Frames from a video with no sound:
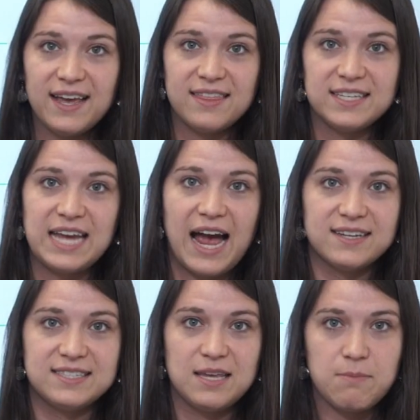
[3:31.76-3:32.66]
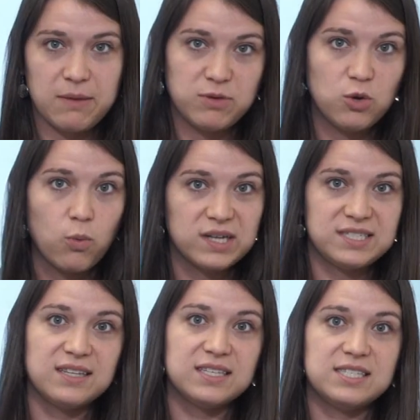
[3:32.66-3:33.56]
in the taxi, maybe you want
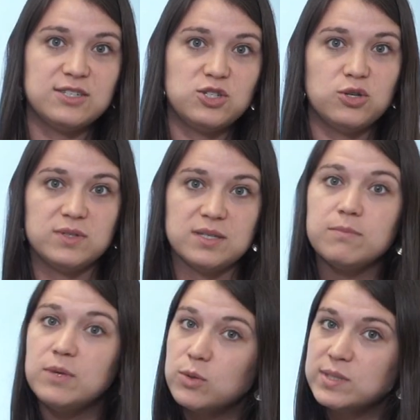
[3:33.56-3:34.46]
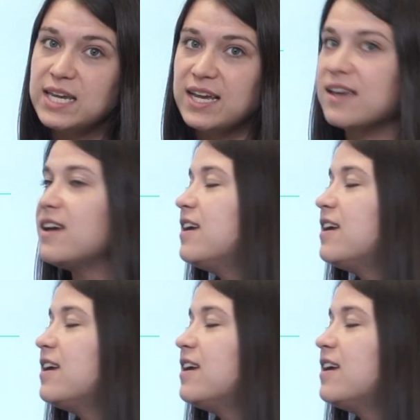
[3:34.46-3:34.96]
to listen to some music,